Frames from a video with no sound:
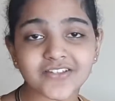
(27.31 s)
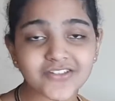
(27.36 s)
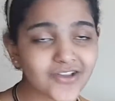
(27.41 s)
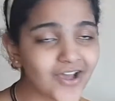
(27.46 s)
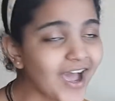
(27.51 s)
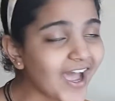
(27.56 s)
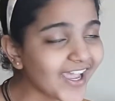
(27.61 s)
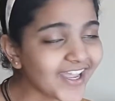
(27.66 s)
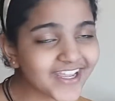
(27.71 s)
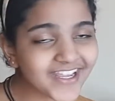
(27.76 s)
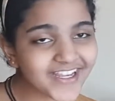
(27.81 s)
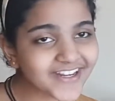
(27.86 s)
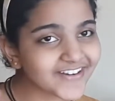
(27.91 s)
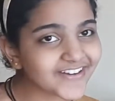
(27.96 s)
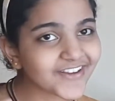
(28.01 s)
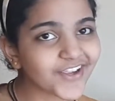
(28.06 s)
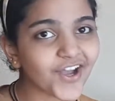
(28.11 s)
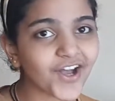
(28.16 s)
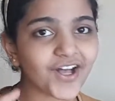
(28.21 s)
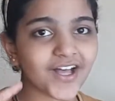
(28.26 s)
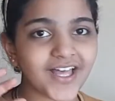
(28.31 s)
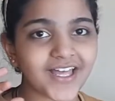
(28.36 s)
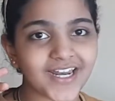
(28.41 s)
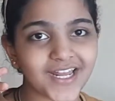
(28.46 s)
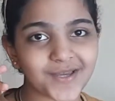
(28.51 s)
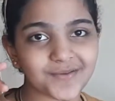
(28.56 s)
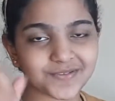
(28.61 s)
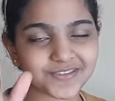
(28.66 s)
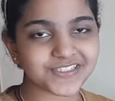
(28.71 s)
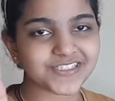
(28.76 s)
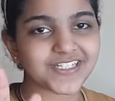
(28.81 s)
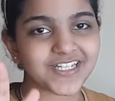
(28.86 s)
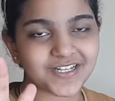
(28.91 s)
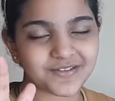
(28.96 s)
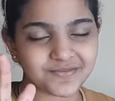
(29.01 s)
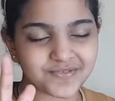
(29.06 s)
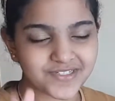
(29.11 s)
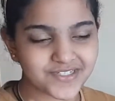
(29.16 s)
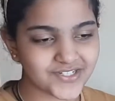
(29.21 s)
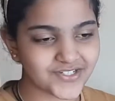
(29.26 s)
So I hear y'all and I'm actually gonna
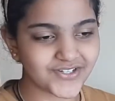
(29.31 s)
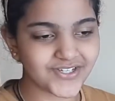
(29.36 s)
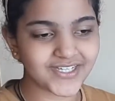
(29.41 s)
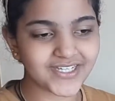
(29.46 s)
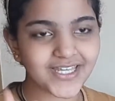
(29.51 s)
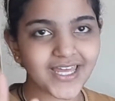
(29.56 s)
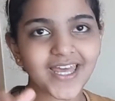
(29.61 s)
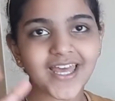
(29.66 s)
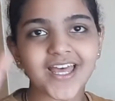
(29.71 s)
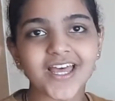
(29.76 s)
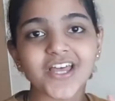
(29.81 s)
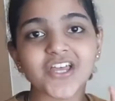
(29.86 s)
be doing it.